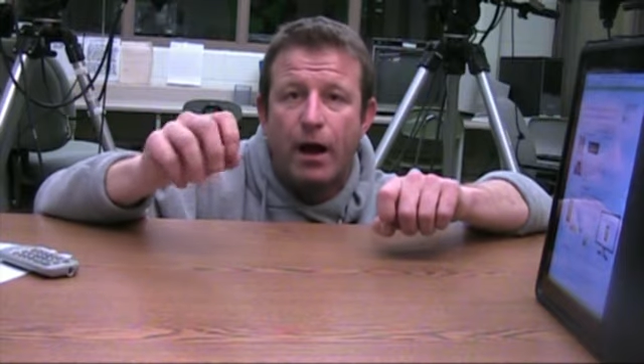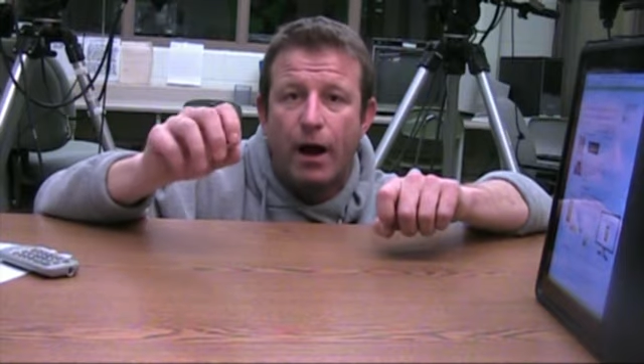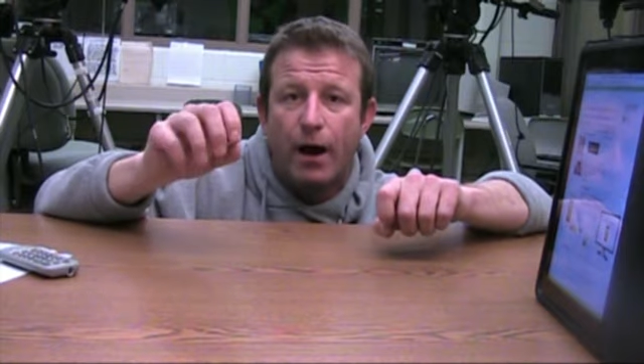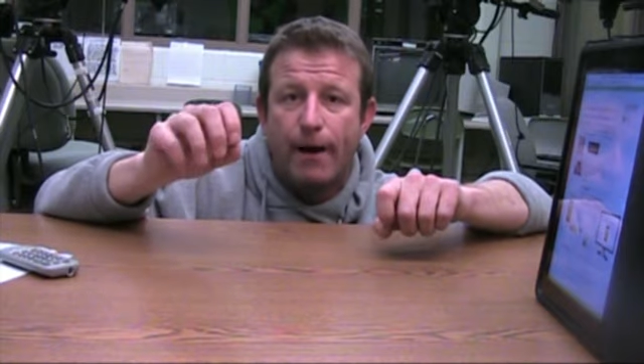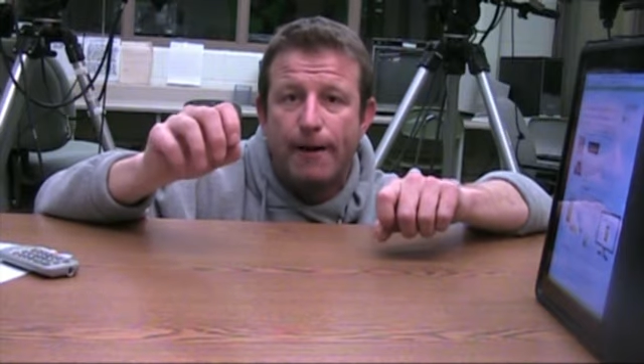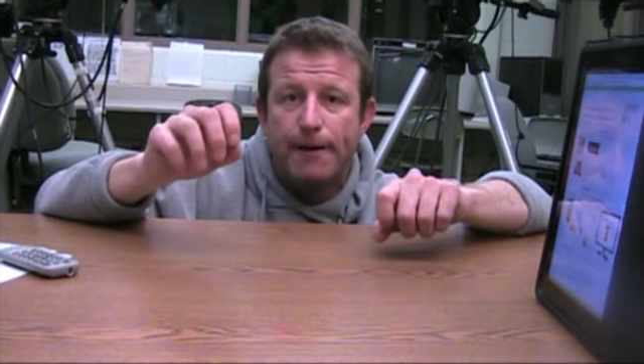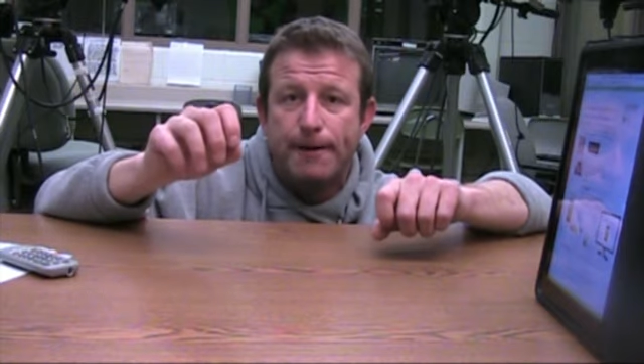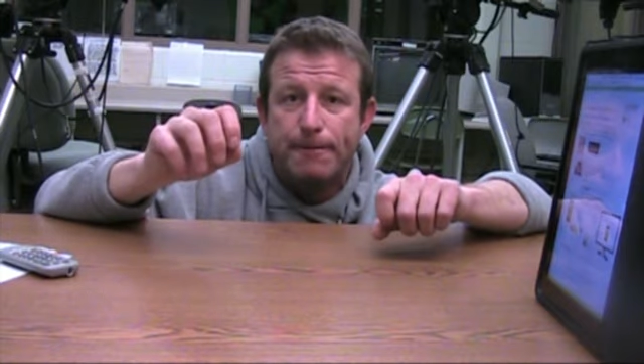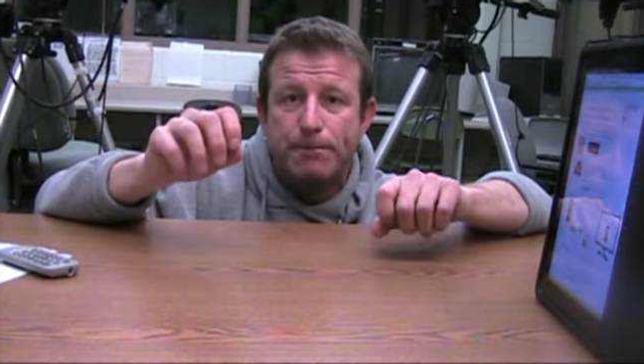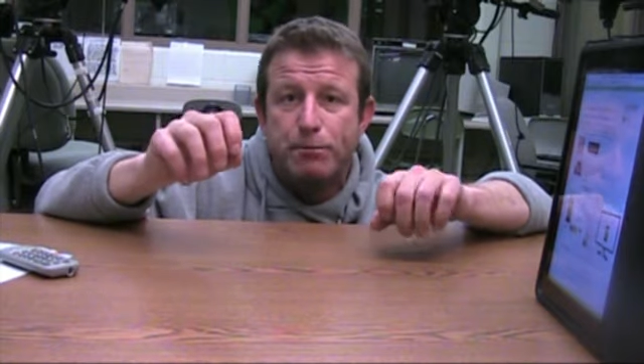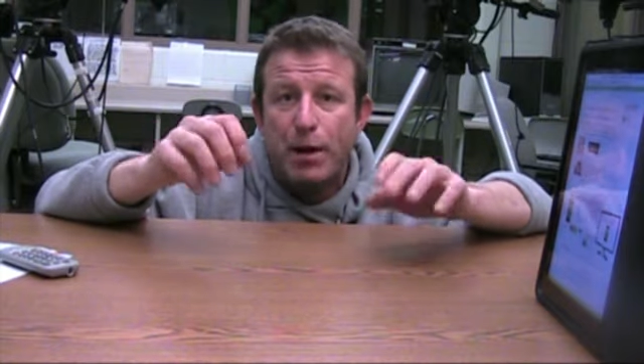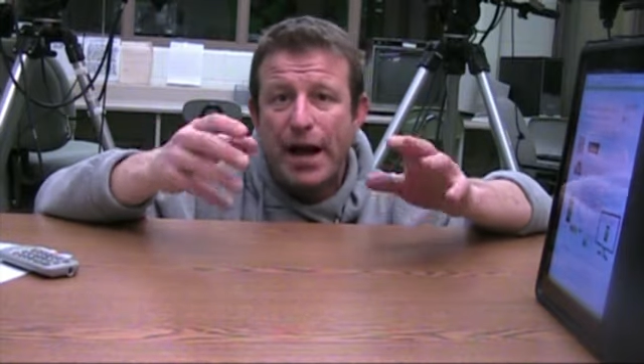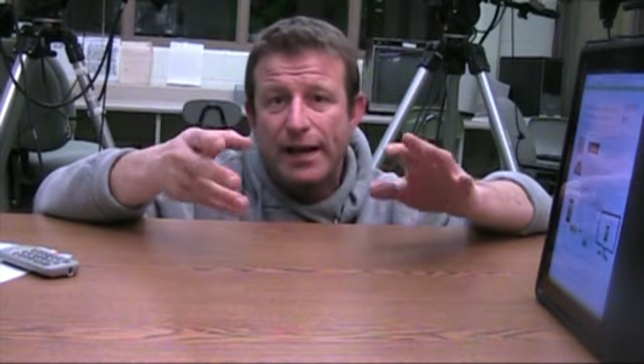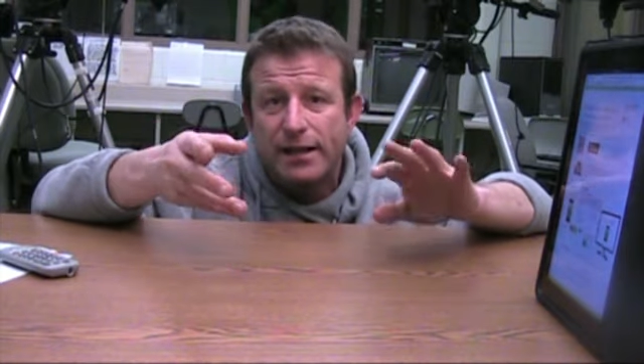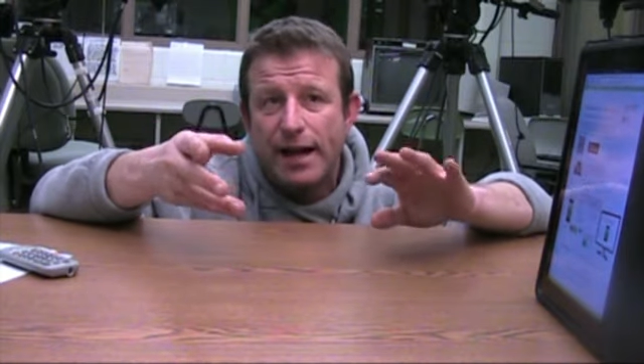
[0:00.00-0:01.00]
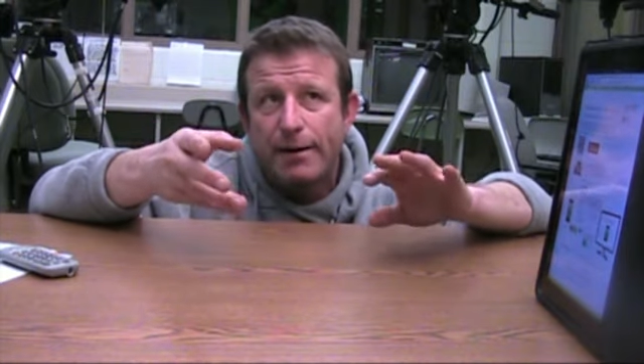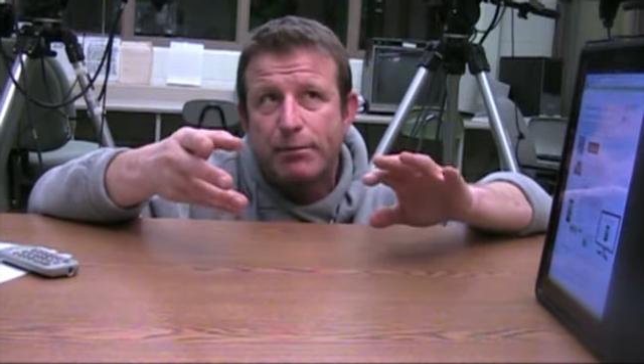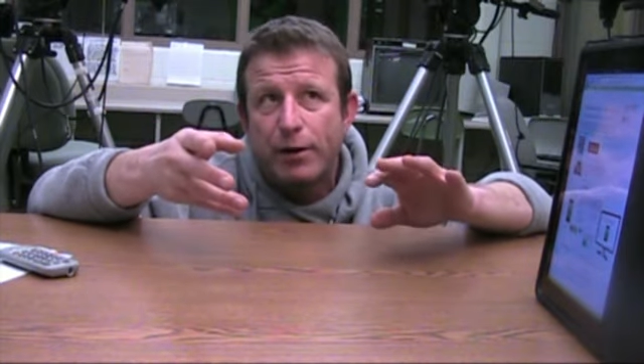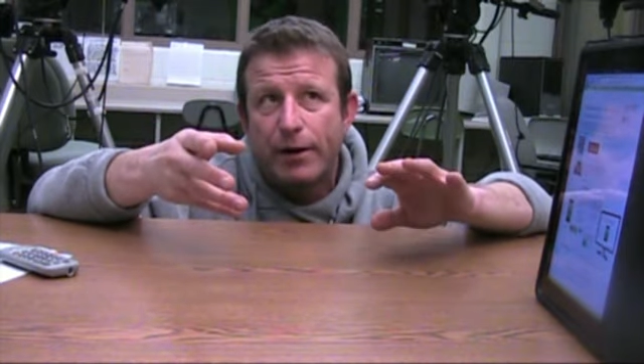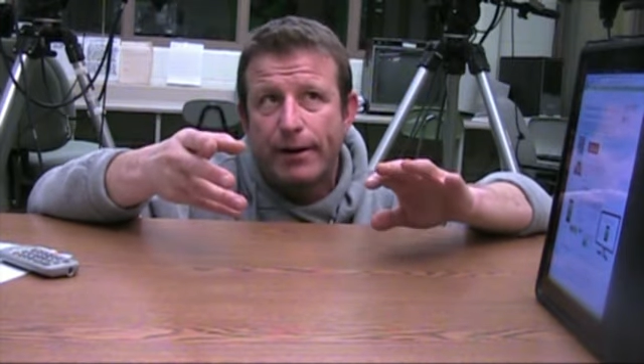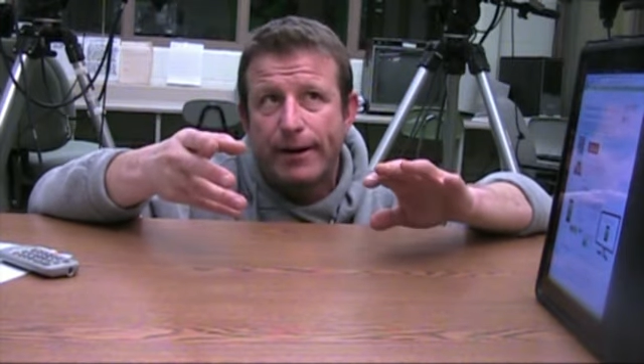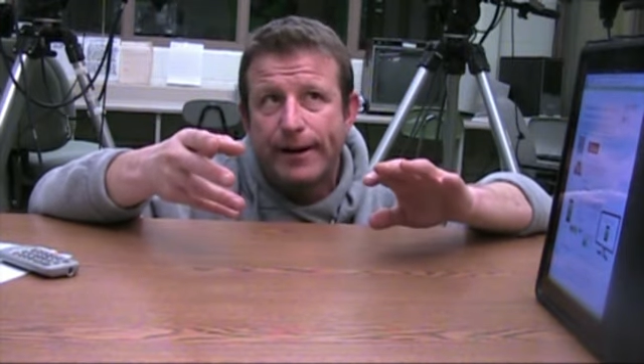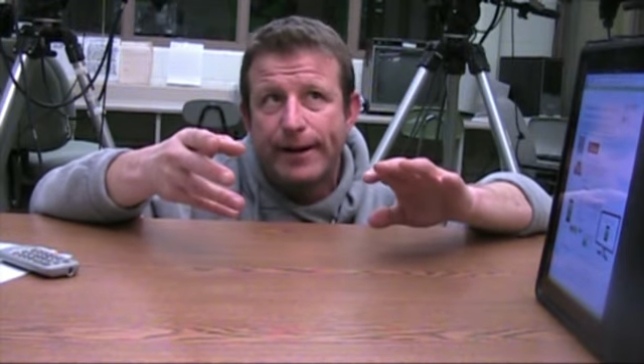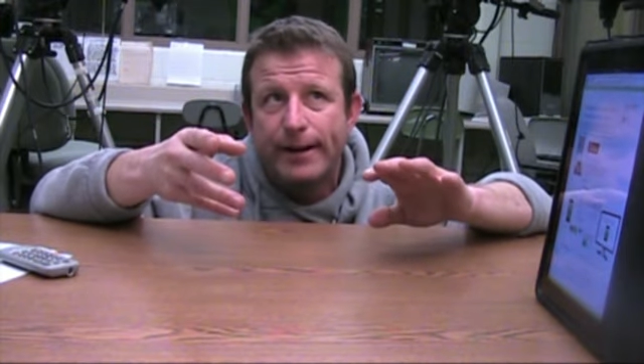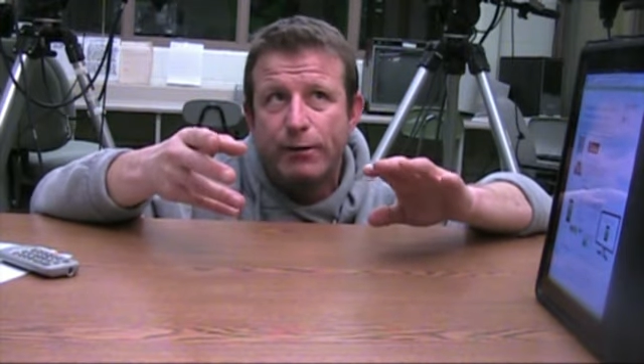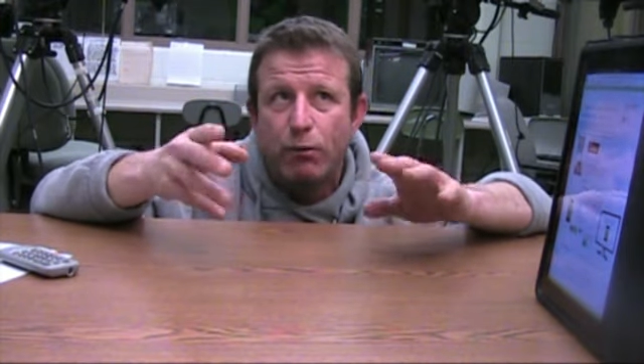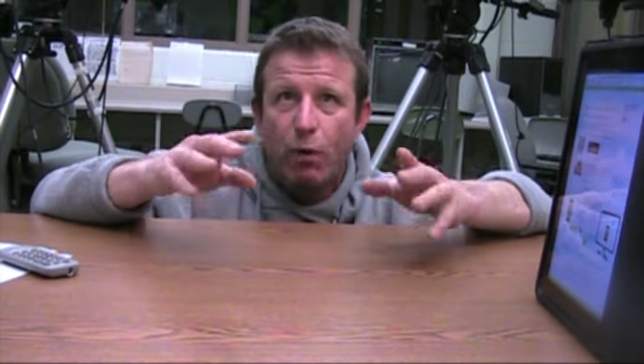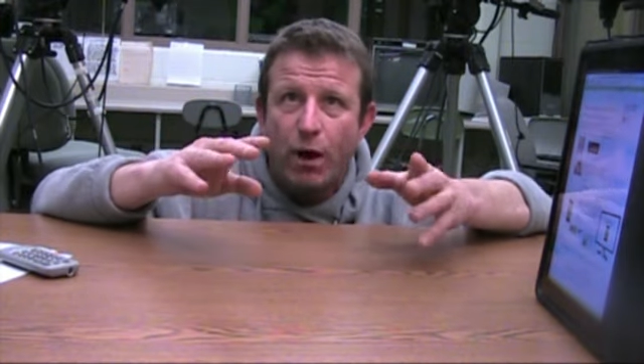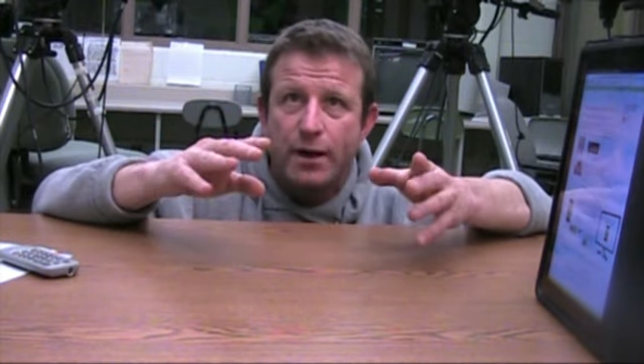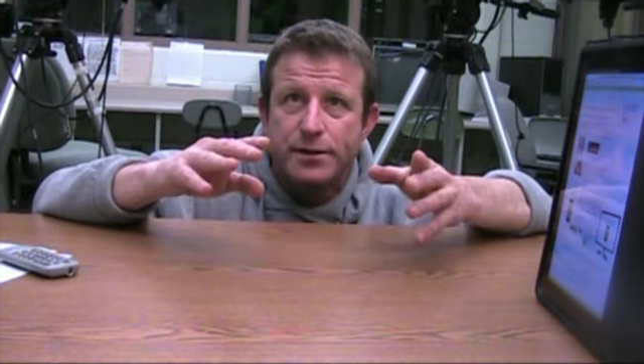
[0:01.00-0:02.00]
My library
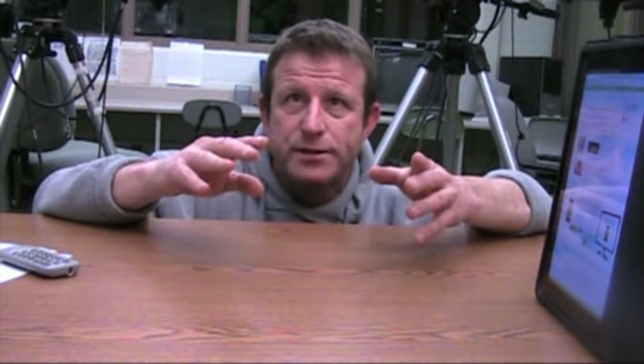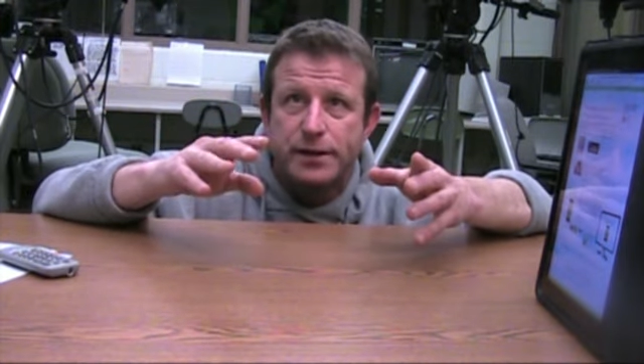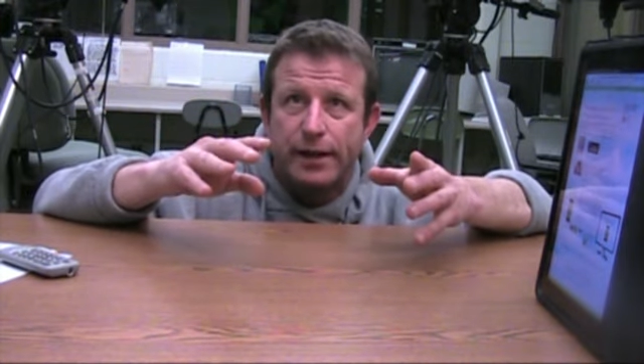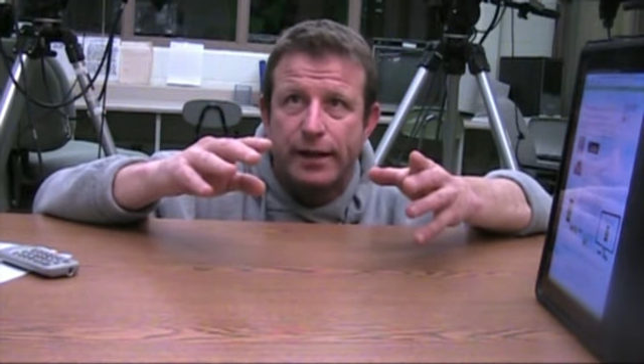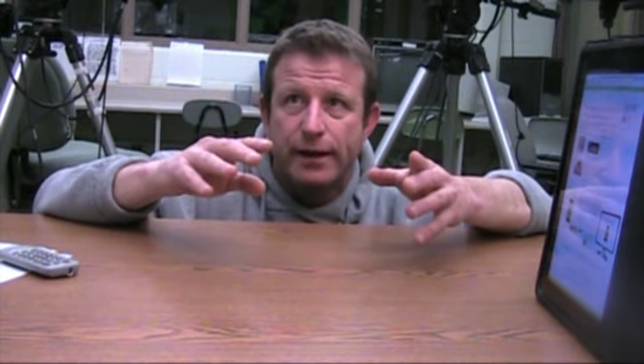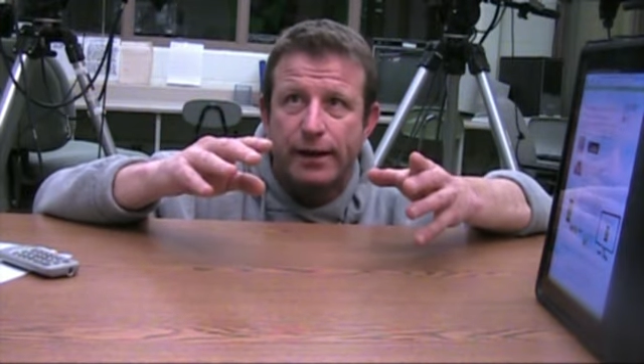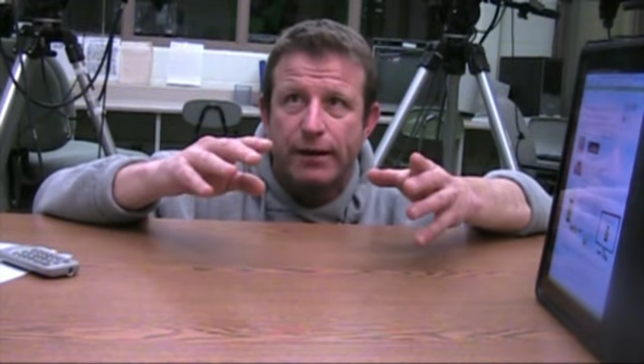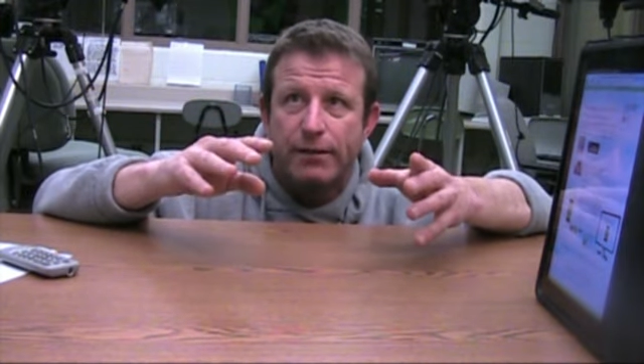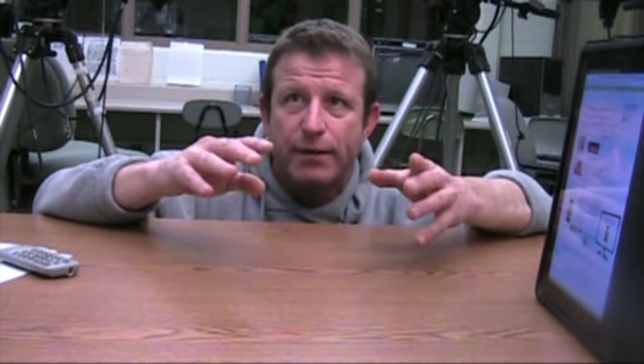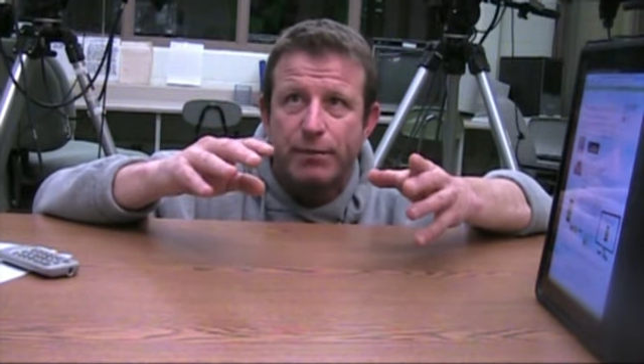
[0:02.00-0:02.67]
wasn't.